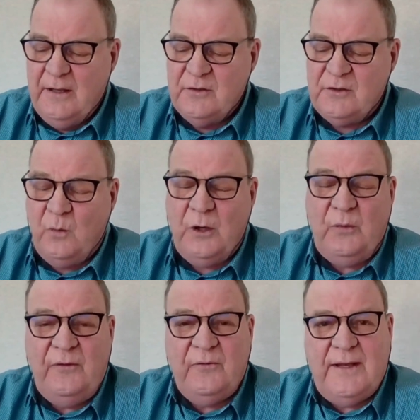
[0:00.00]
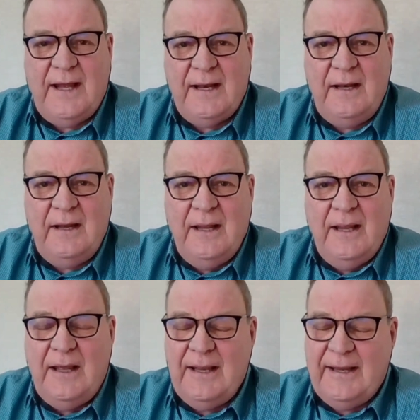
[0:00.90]
So what we've done,
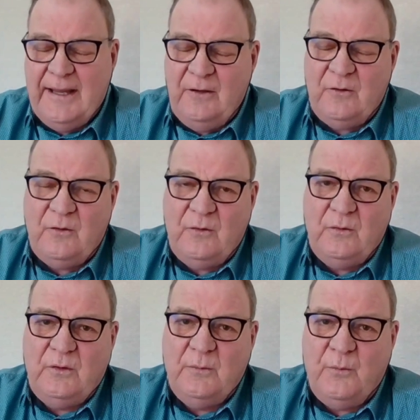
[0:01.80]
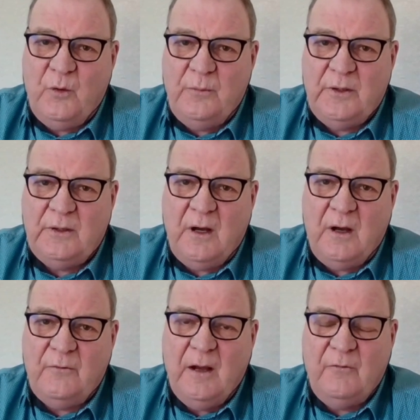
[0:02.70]
again through deployment
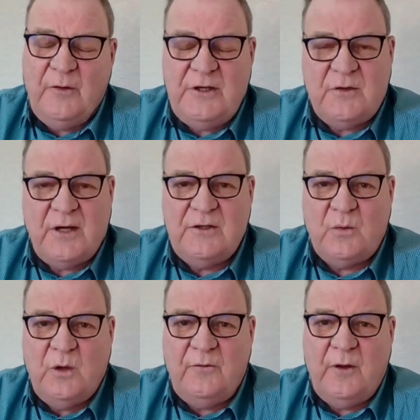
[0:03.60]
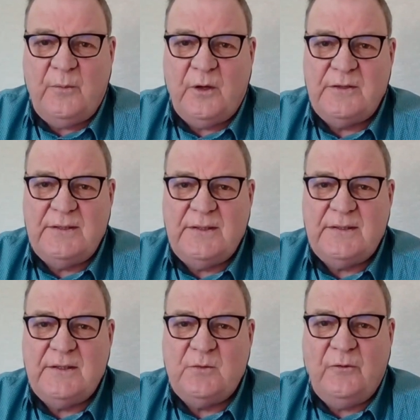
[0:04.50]
of very structured workflow processes,
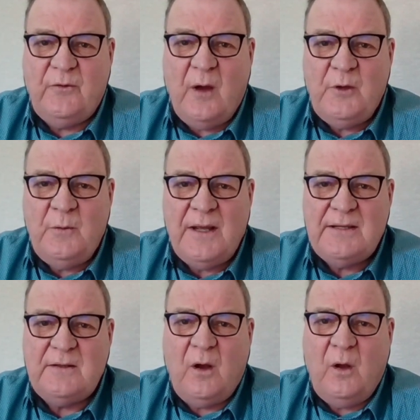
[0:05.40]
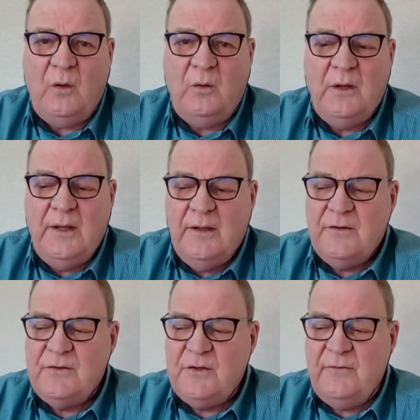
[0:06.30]
is we've optimized the whole
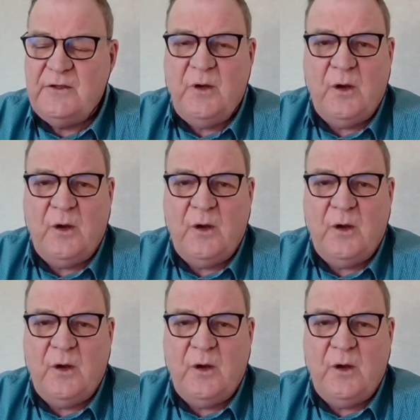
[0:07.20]
service